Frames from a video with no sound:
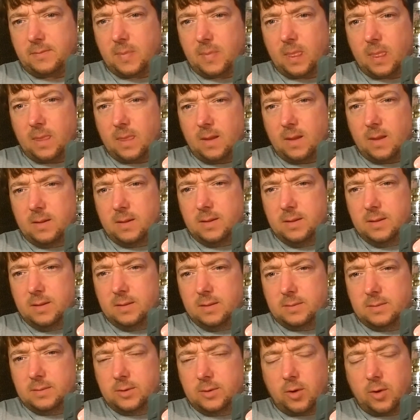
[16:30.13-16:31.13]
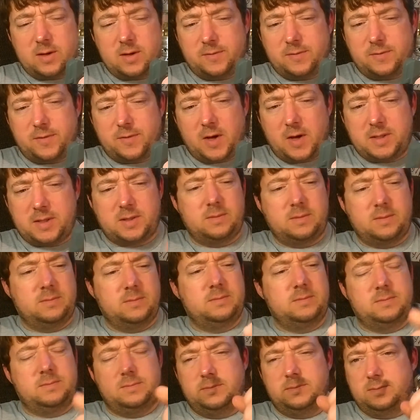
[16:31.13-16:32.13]
great device.
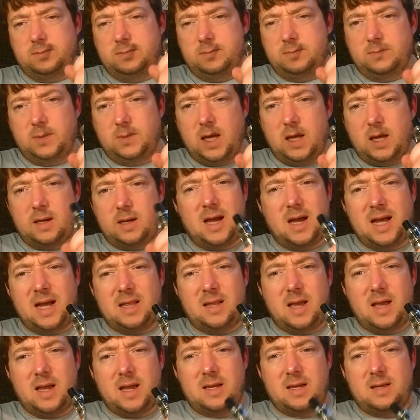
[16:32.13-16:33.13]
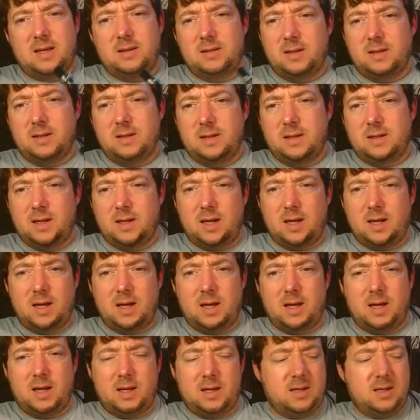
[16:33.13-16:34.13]
Again, I like it.
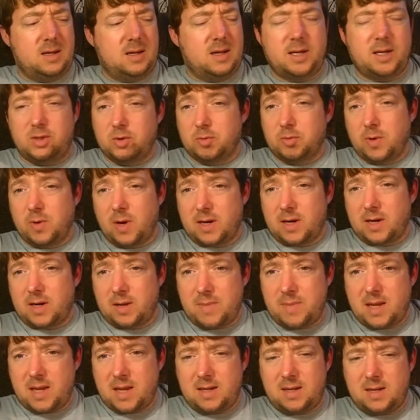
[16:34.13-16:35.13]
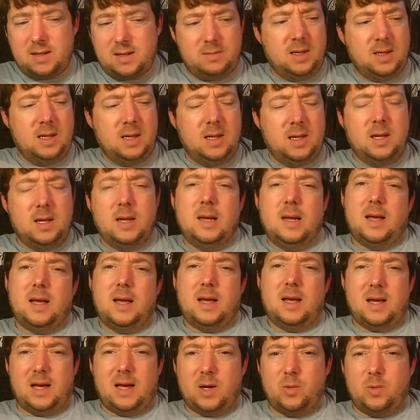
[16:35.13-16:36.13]
I do recommend it. I will
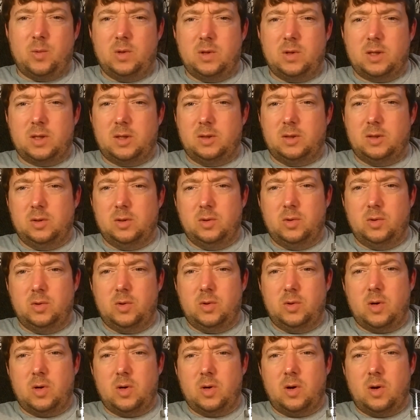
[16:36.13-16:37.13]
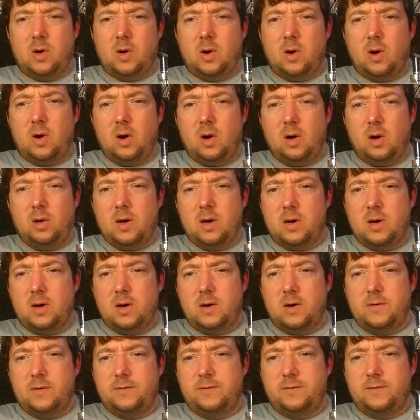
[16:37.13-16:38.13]
include all of...
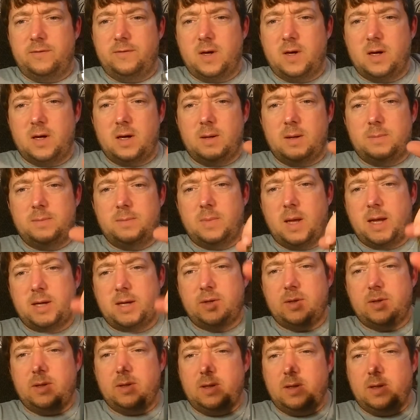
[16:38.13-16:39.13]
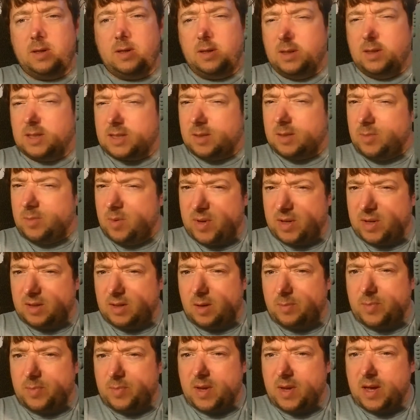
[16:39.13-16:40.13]
actually, this can be picked up
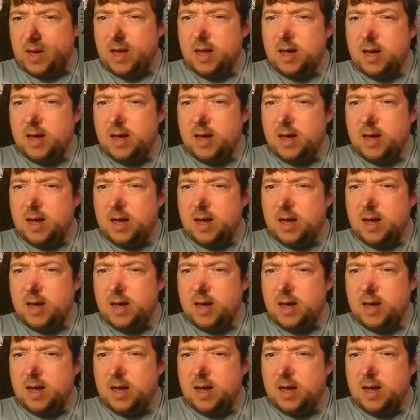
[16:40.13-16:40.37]
at